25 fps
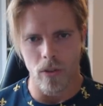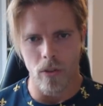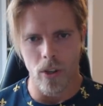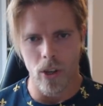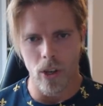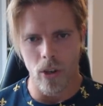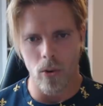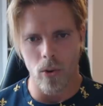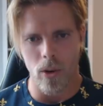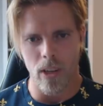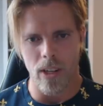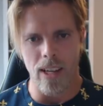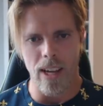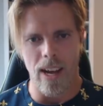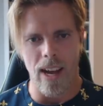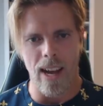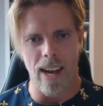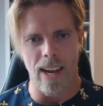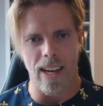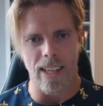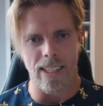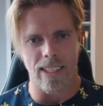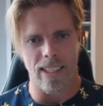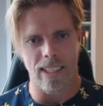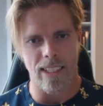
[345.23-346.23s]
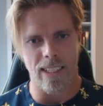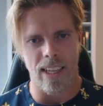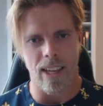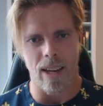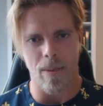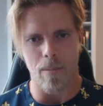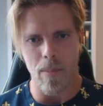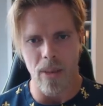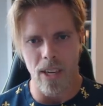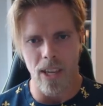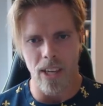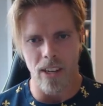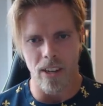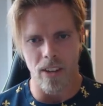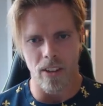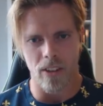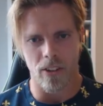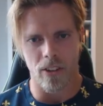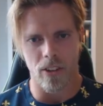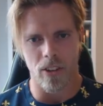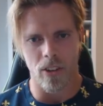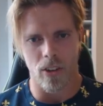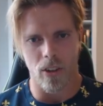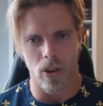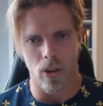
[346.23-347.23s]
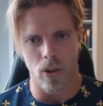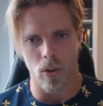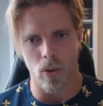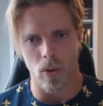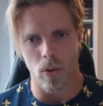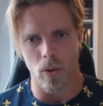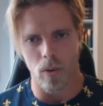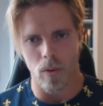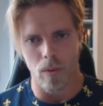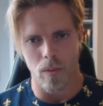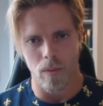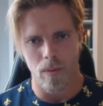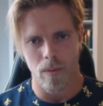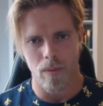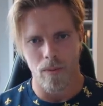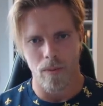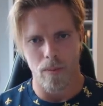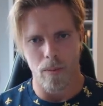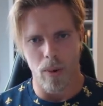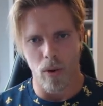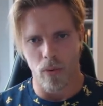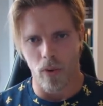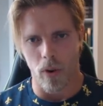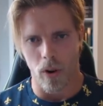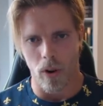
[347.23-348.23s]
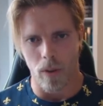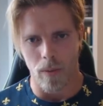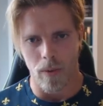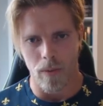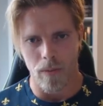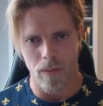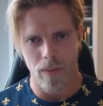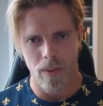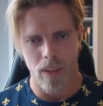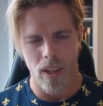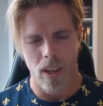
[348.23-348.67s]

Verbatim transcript: view it as a means to perform